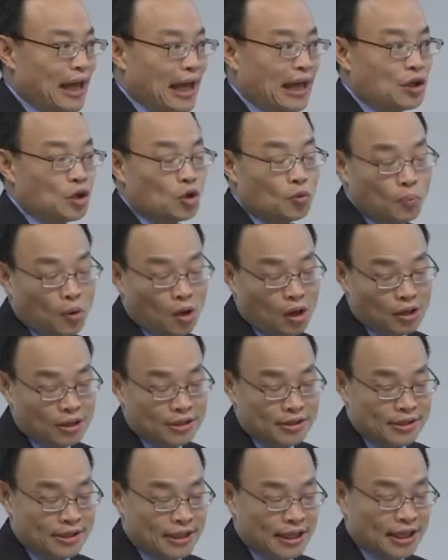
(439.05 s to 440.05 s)
annual
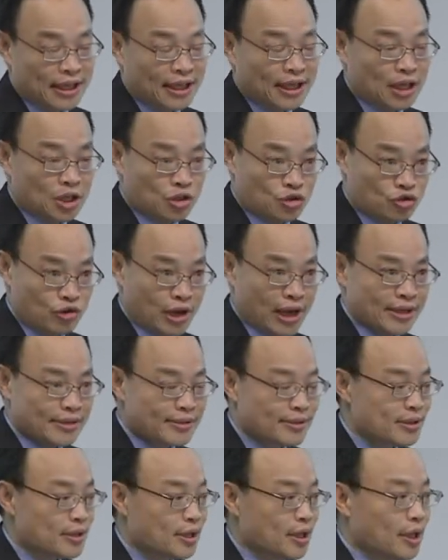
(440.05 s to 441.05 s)
policy
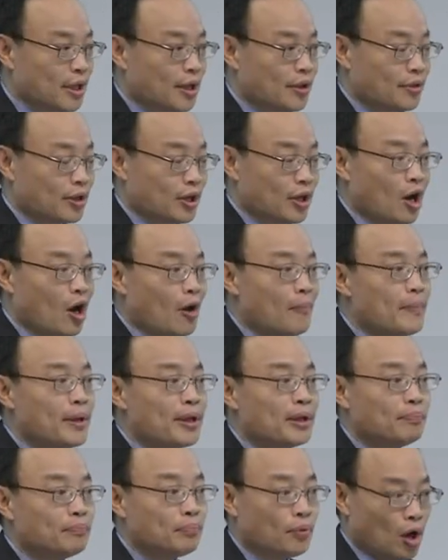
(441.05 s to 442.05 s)
address, the
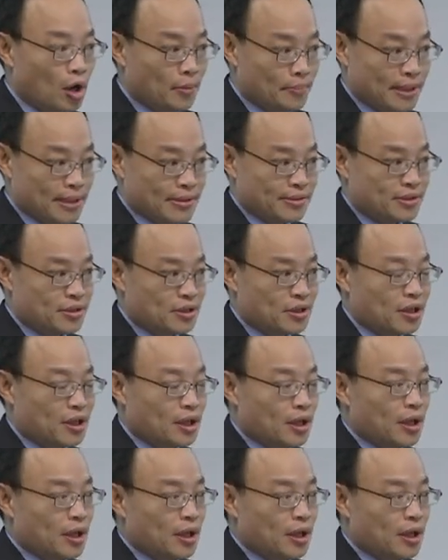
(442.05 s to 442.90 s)
government promised